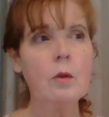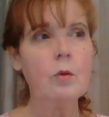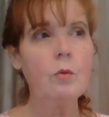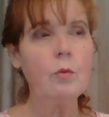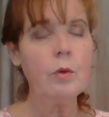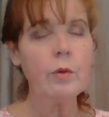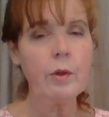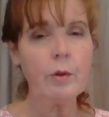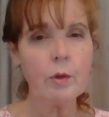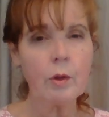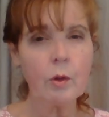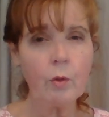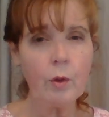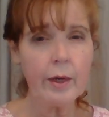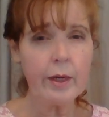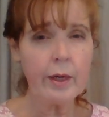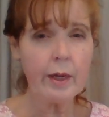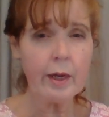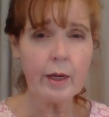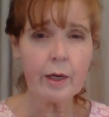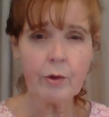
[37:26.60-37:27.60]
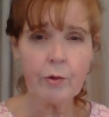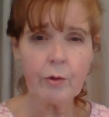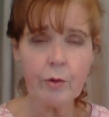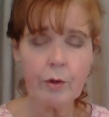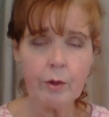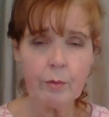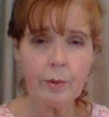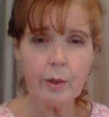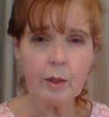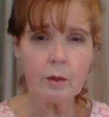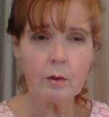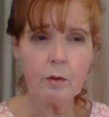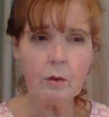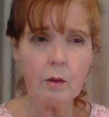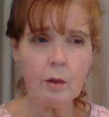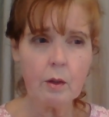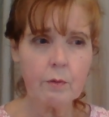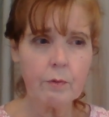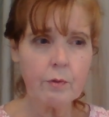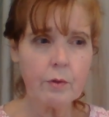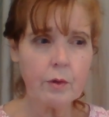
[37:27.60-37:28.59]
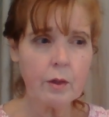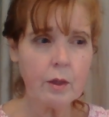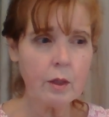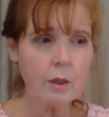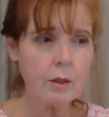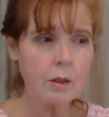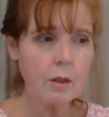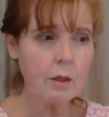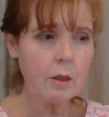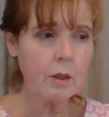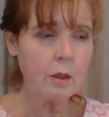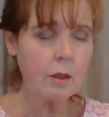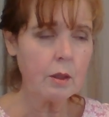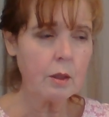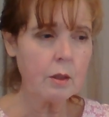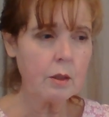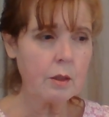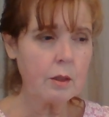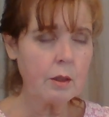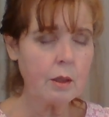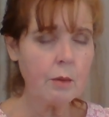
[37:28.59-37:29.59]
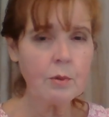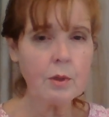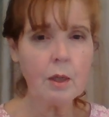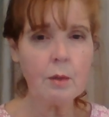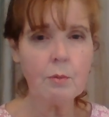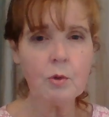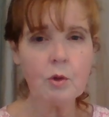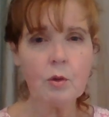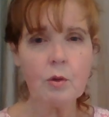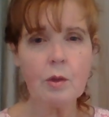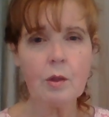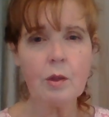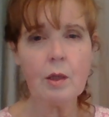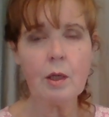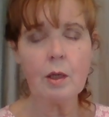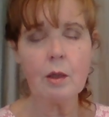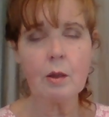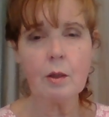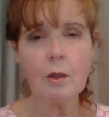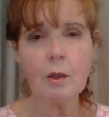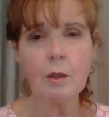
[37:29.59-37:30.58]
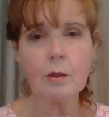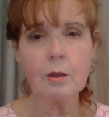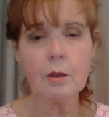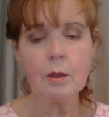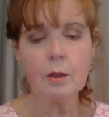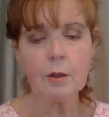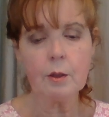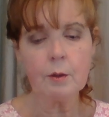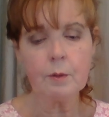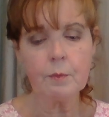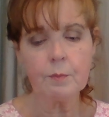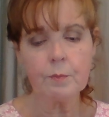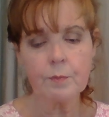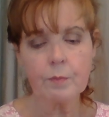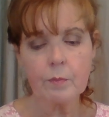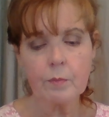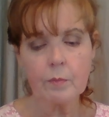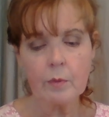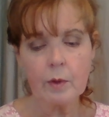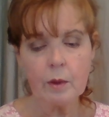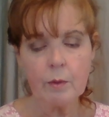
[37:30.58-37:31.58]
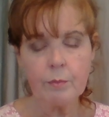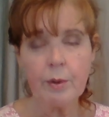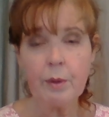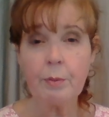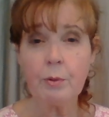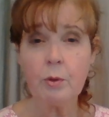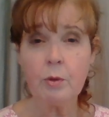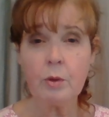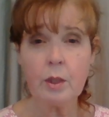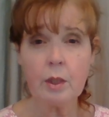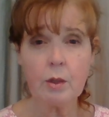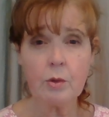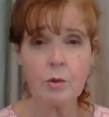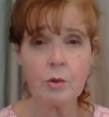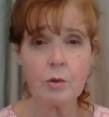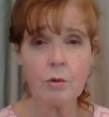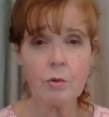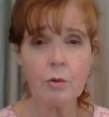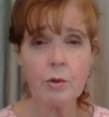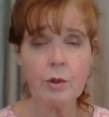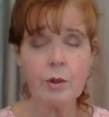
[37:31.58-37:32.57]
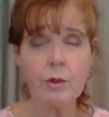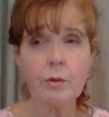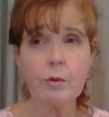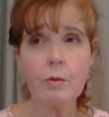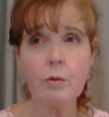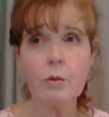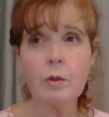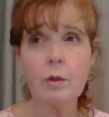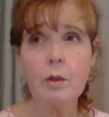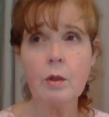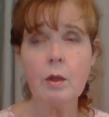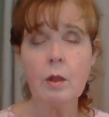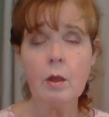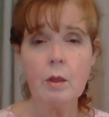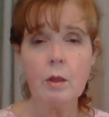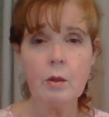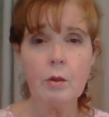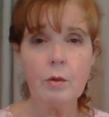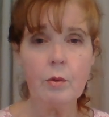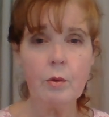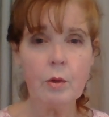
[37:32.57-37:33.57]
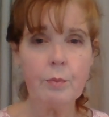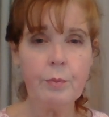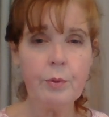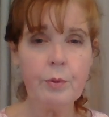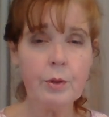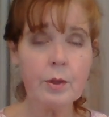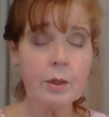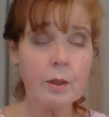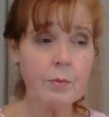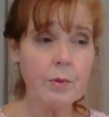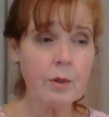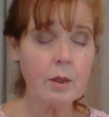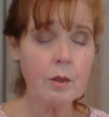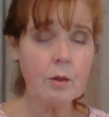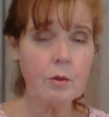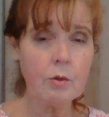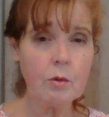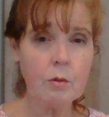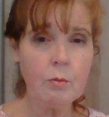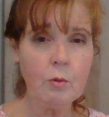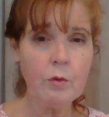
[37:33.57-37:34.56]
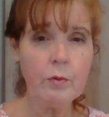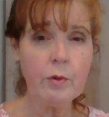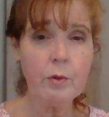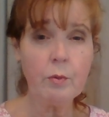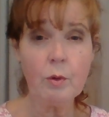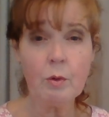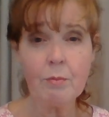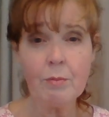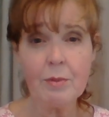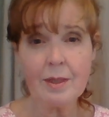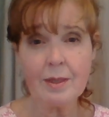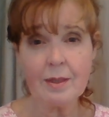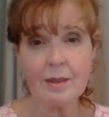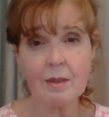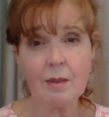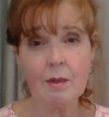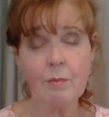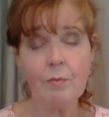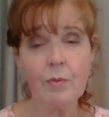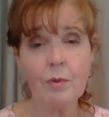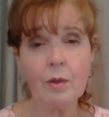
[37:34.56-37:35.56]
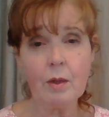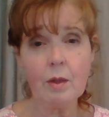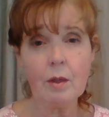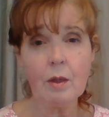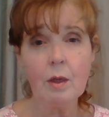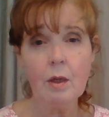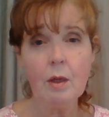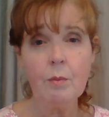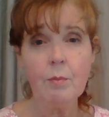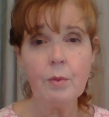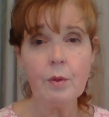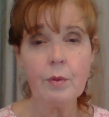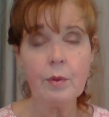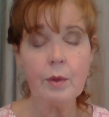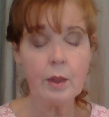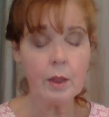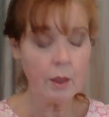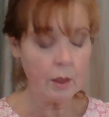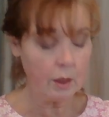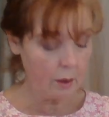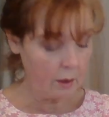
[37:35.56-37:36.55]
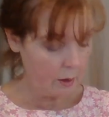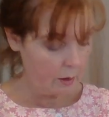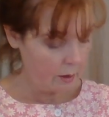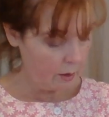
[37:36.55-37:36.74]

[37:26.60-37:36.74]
where they were quite accurate about a lot of things. And, uh, and sometimes you think that um, people who tell stories or or put something into a movie will miss something, but they